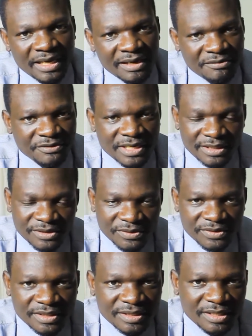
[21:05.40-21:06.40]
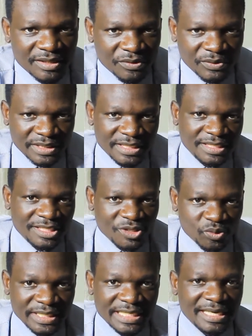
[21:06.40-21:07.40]
fructose, which is
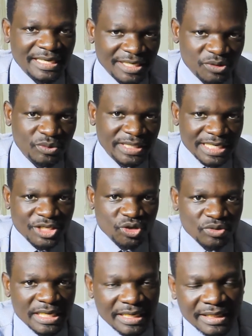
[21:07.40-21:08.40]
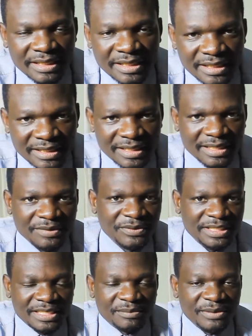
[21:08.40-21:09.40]
a sweeter sugar,
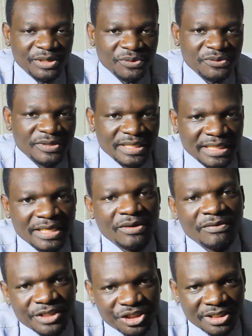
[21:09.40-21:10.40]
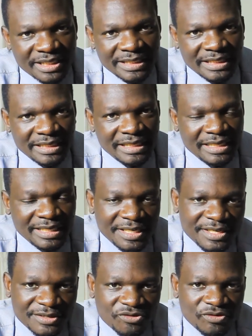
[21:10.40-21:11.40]
which can be used in the confectionery
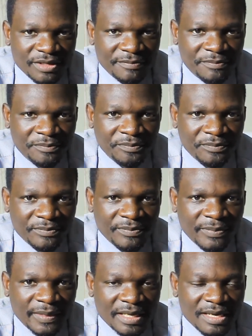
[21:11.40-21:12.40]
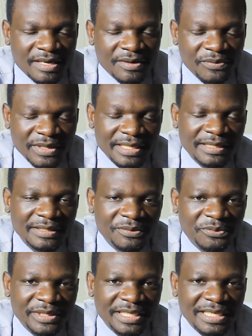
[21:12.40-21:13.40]
industry. Well,
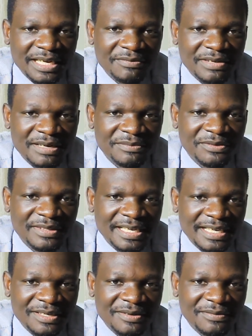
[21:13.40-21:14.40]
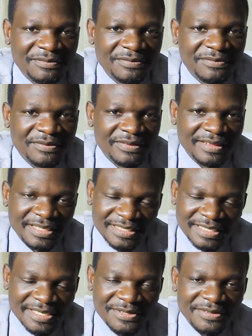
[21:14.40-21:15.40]
we have come to the end of
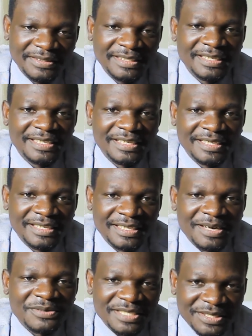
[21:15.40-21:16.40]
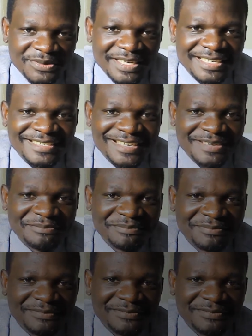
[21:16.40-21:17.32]
this lesson. I'll see you next time.